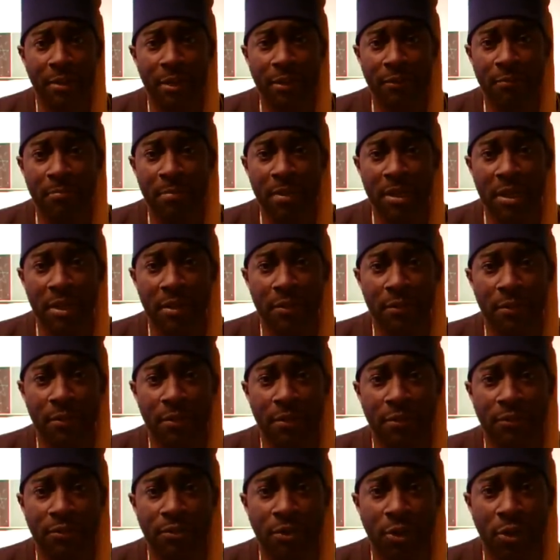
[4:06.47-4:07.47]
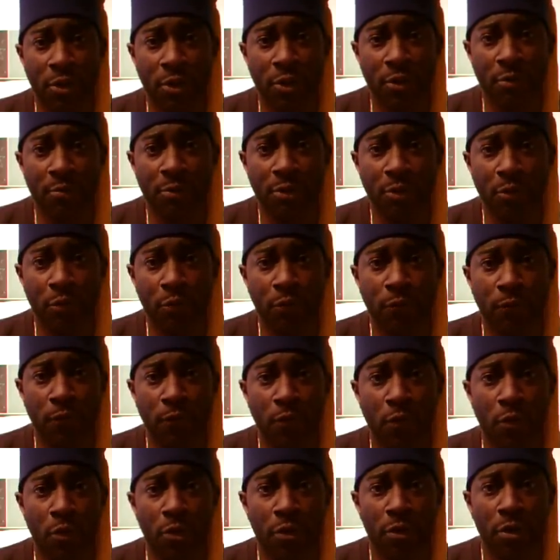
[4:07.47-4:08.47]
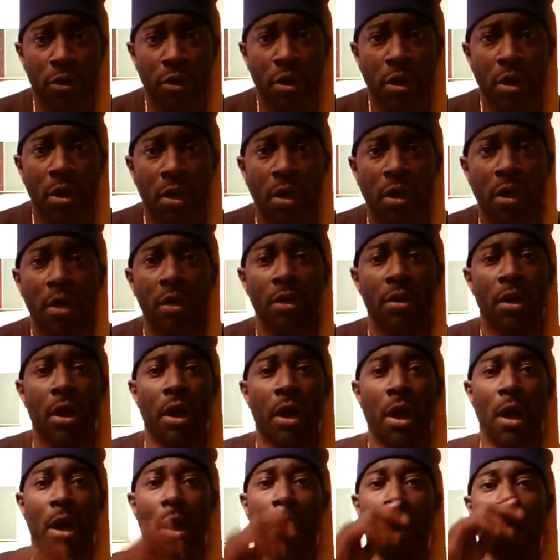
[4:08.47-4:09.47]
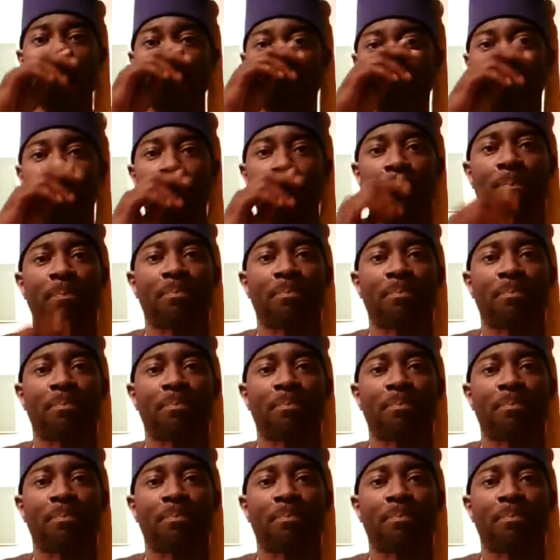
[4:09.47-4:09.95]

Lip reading: is being the term used for the